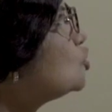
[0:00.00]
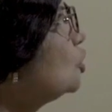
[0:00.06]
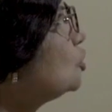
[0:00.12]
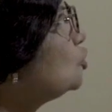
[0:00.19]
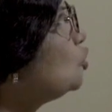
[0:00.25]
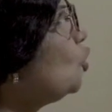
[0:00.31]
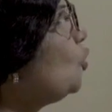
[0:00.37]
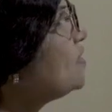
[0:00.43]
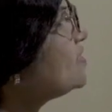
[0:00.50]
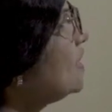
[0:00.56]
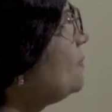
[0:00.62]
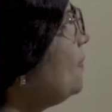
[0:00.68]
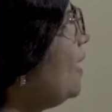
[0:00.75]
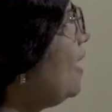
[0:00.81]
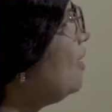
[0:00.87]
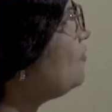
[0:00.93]
so 2 is
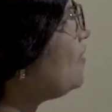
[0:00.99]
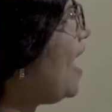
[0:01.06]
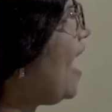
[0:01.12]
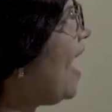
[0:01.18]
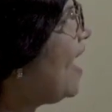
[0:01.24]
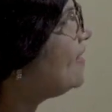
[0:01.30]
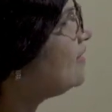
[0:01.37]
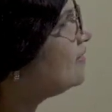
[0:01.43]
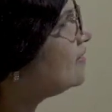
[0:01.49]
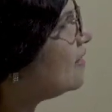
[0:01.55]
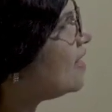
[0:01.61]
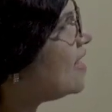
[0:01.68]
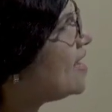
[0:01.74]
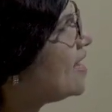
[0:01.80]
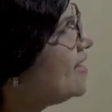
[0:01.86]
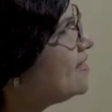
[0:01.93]
above and
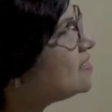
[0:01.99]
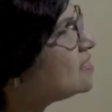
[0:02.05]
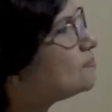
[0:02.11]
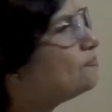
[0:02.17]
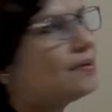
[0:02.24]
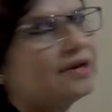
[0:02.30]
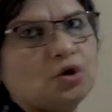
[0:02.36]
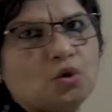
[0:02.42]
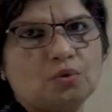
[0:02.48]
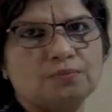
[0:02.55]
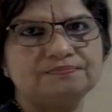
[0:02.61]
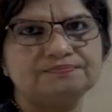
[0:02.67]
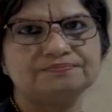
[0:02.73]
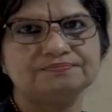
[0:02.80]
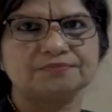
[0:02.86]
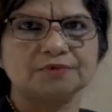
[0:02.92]
3 is below.
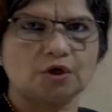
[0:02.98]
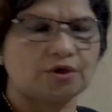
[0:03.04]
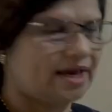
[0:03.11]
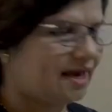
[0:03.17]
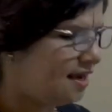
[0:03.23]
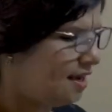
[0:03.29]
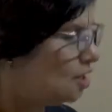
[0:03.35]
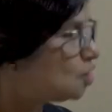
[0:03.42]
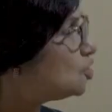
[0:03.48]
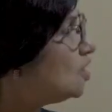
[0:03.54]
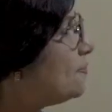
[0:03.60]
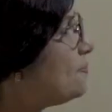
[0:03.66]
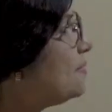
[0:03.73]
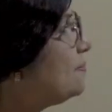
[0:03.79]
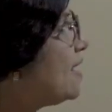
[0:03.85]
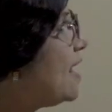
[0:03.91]
Okay, so
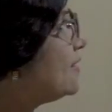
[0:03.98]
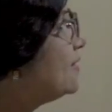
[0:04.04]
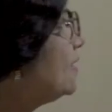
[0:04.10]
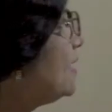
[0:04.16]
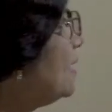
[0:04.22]
let me make the